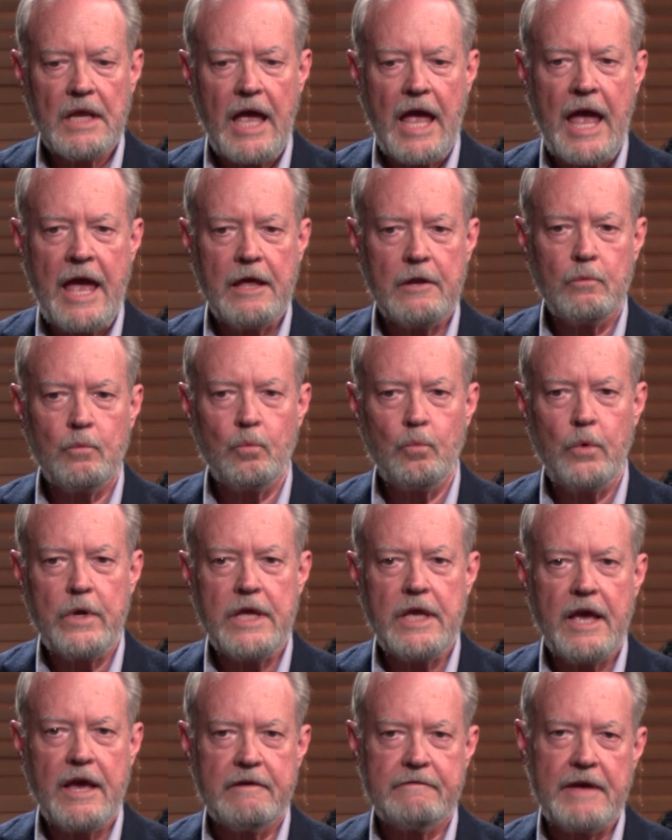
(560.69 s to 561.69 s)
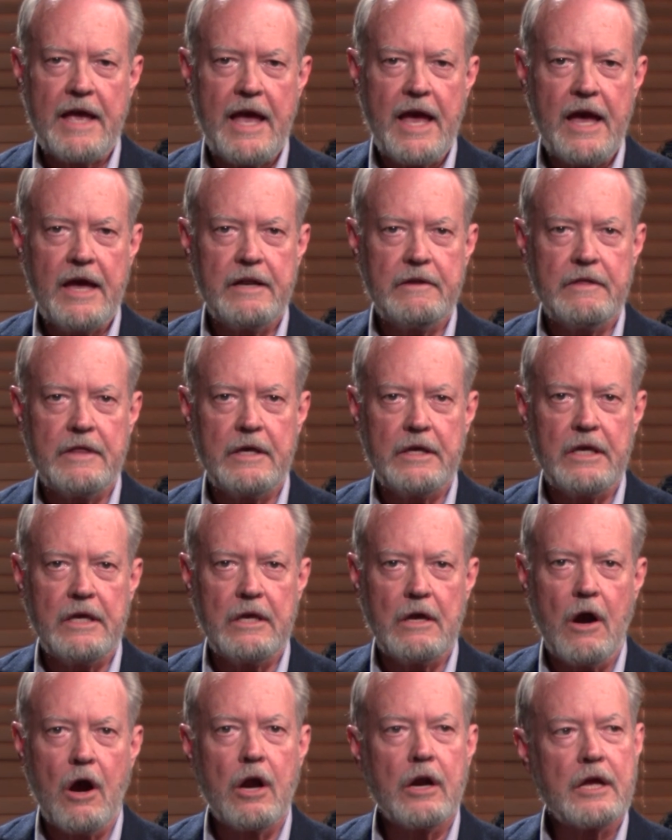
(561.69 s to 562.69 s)
And we have had
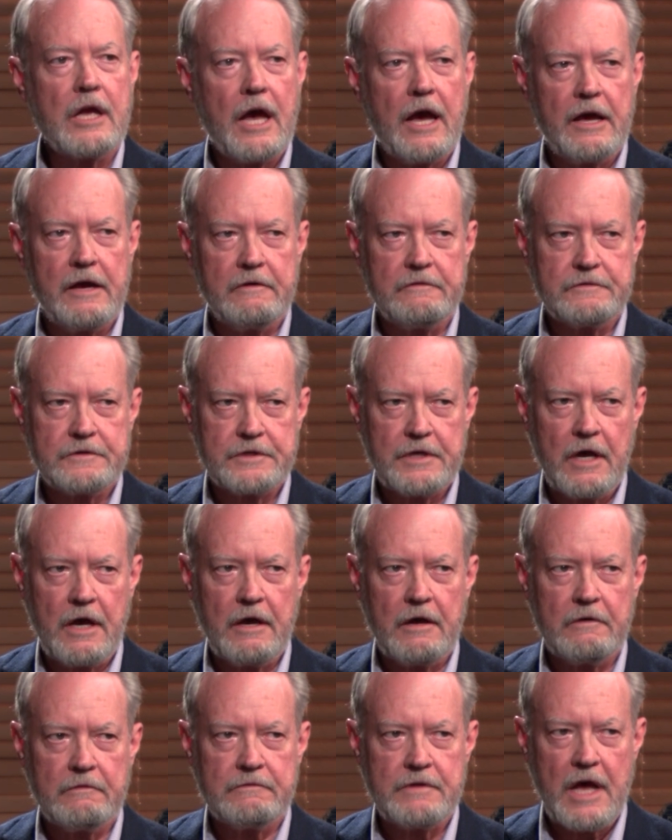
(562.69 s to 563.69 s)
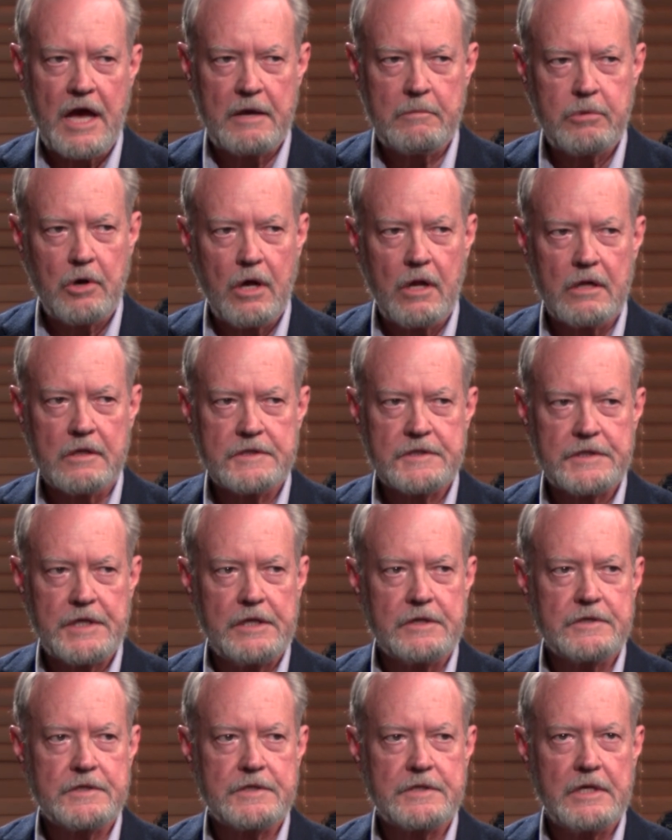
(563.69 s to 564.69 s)
the archives of Naipaul
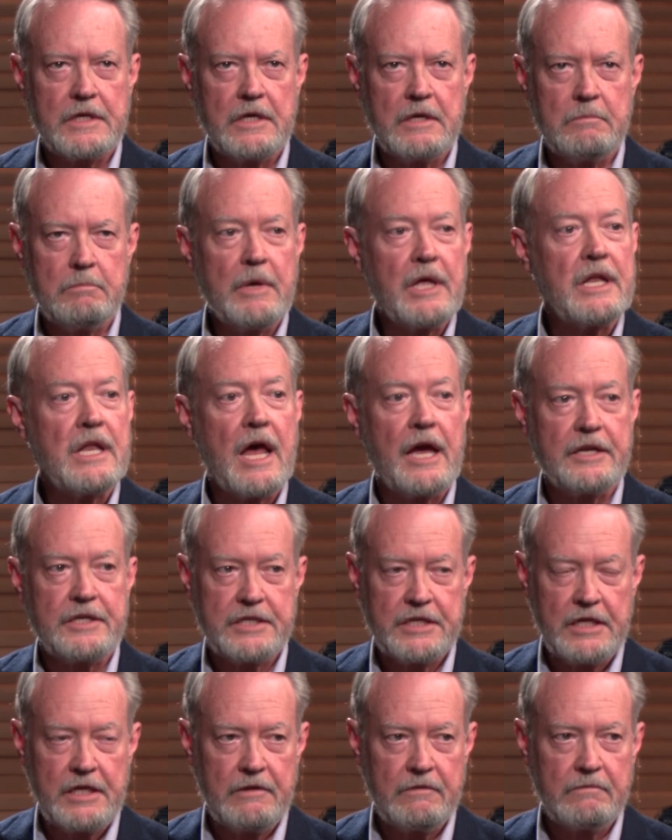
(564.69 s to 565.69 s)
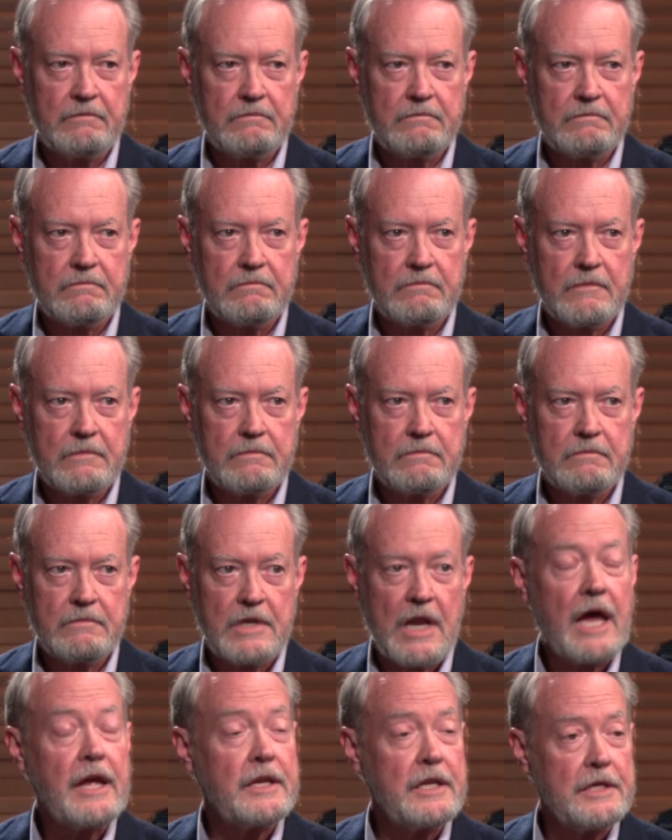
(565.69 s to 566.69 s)
since the
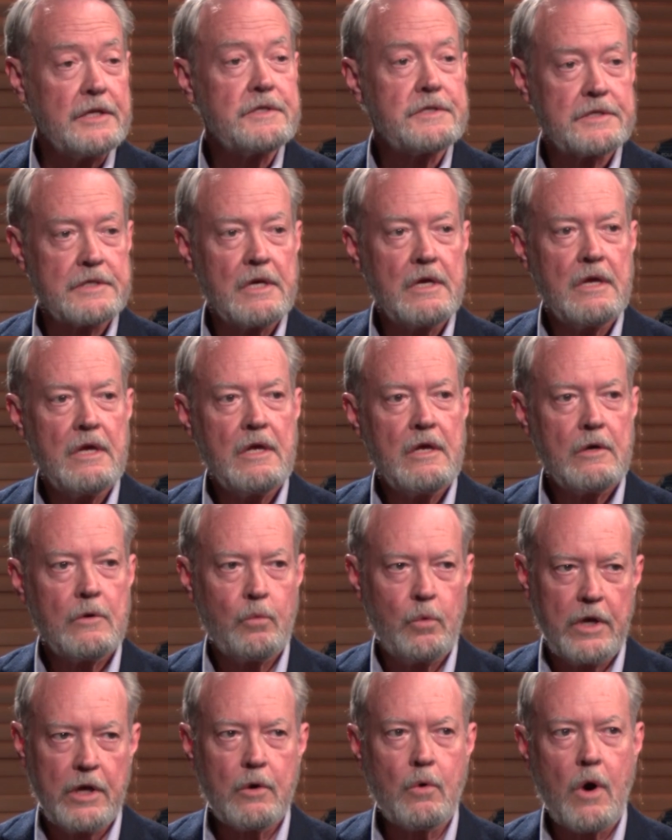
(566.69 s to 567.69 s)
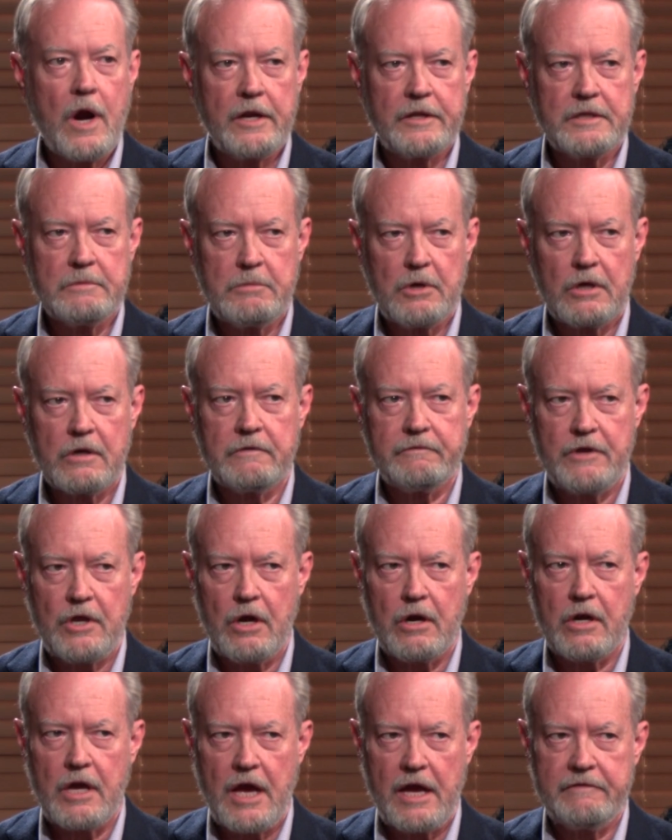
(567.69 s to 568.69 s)
mid-1990s. We acquired the bulk of the
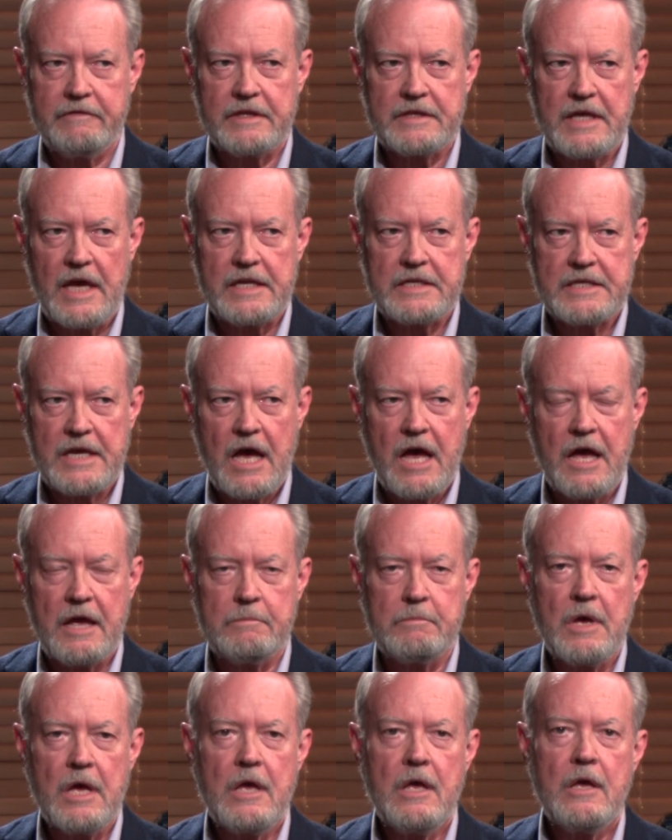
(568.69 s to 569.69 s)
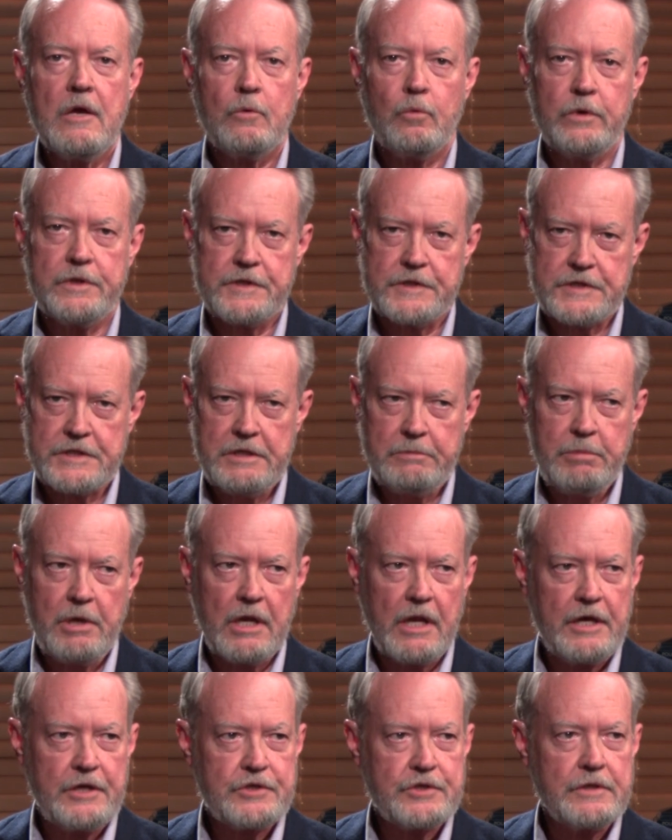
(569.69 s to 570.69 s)
archive at that time with the
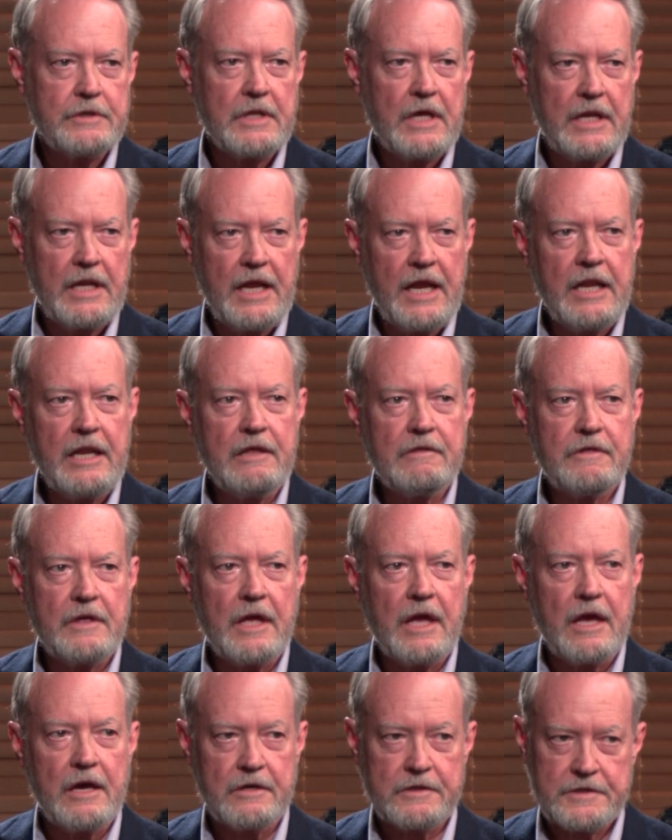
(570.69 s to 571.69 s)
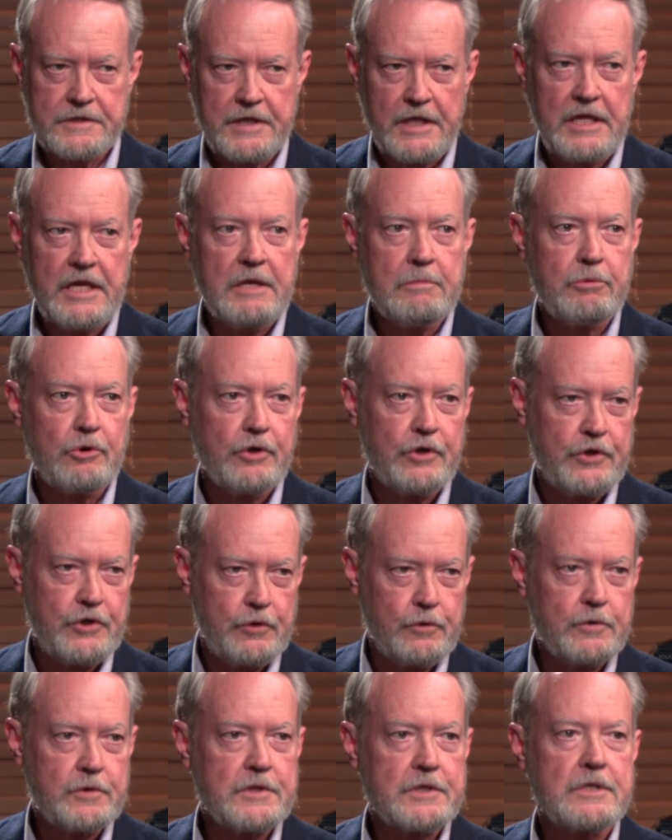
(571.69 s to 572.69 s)
stipulation that anything else that he
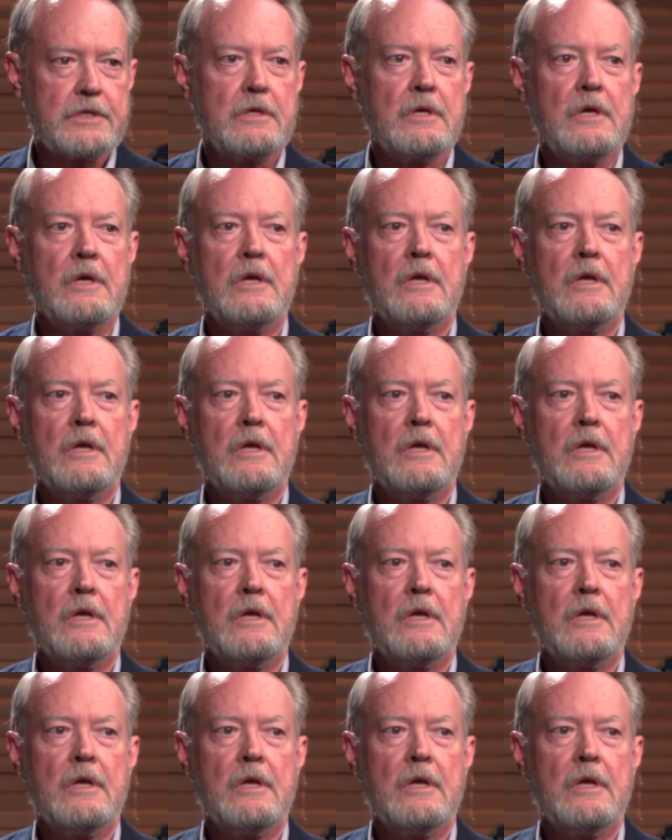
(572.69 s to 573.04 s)
produced